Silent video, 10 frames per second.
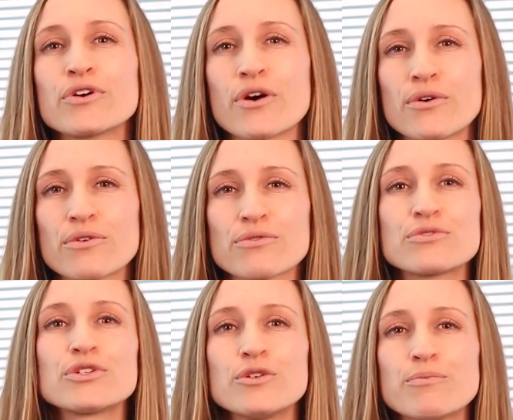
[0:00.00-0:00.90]
go through
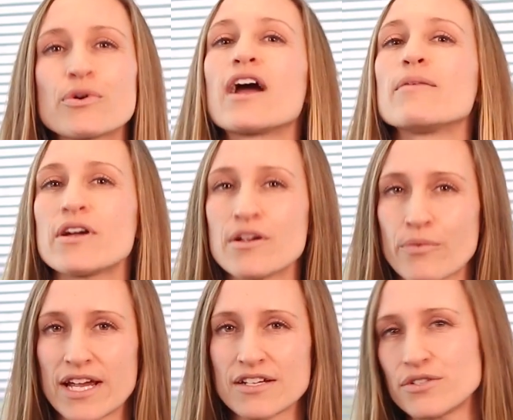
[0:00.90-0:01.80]
two primary
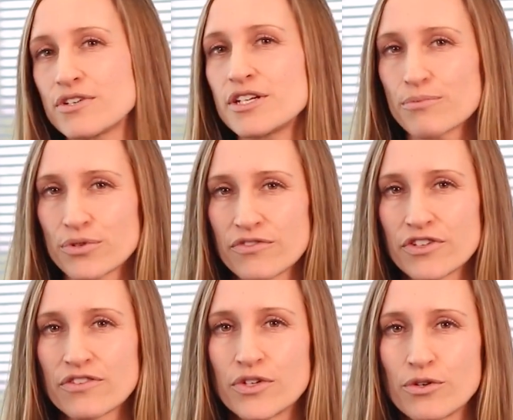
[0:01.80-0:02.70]
ways you can improve
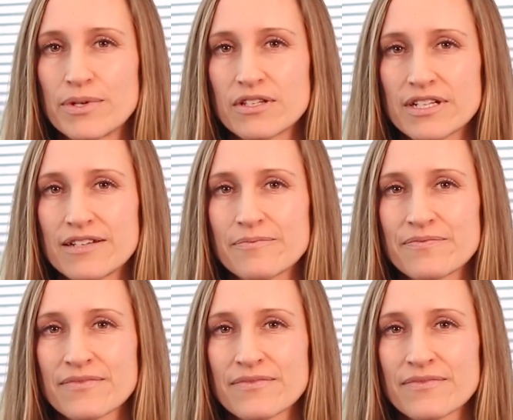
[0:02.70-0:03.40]
your viewability: